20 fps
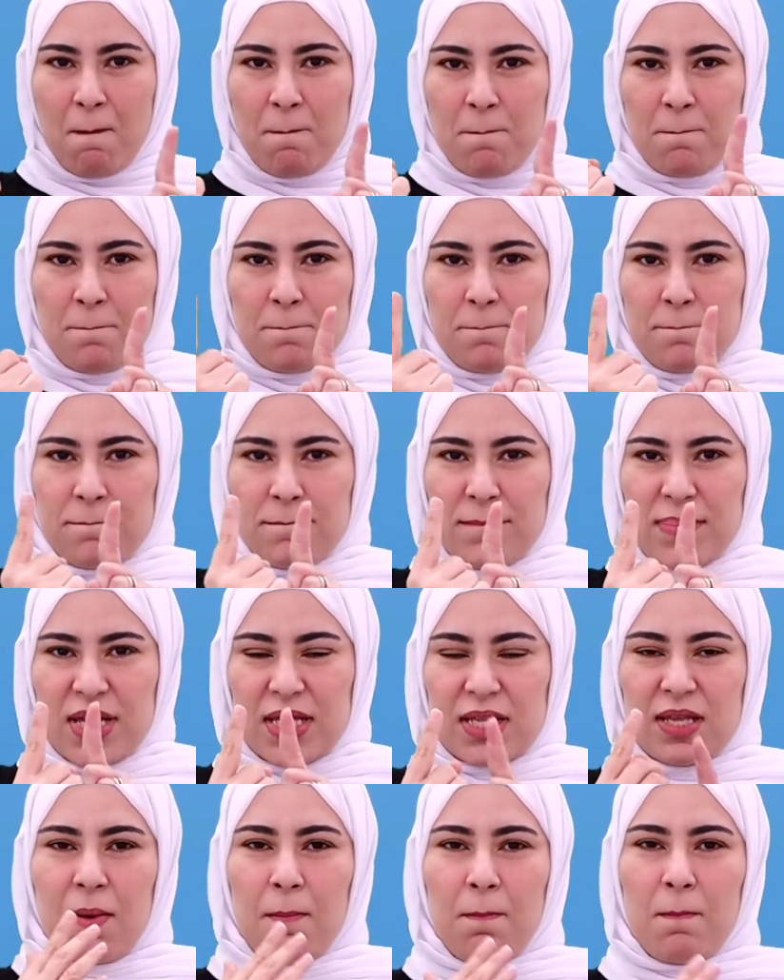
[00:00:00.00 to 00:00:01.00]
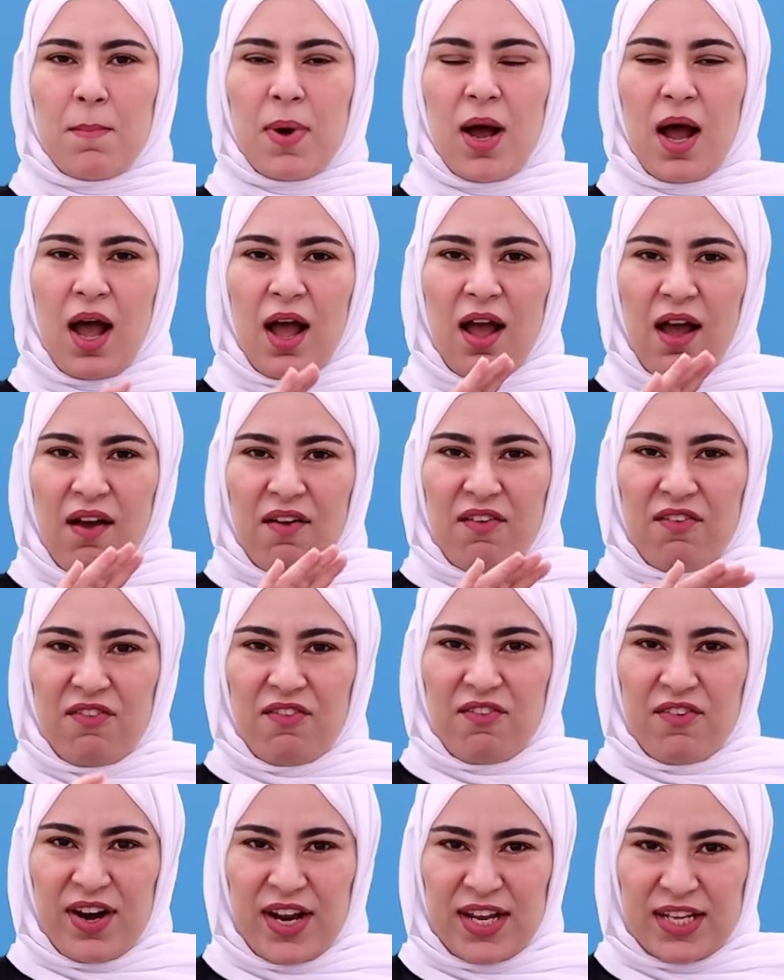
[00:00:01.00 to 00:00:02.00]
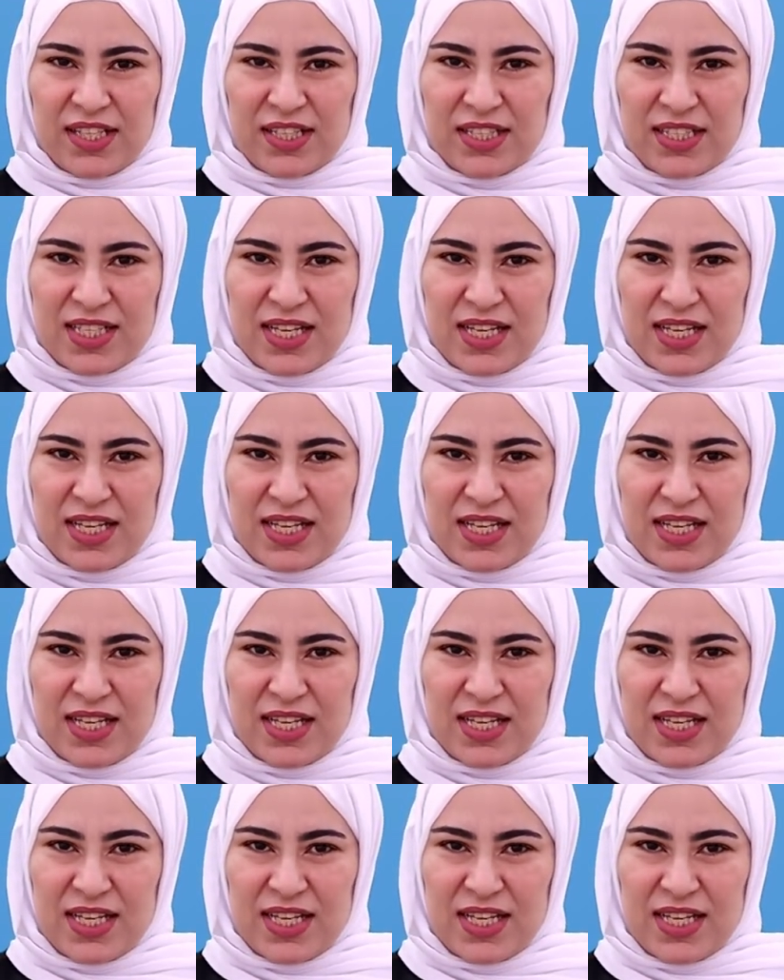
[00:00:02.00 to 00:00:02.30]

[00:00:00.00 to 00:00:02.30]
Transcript: So at the weekend is when I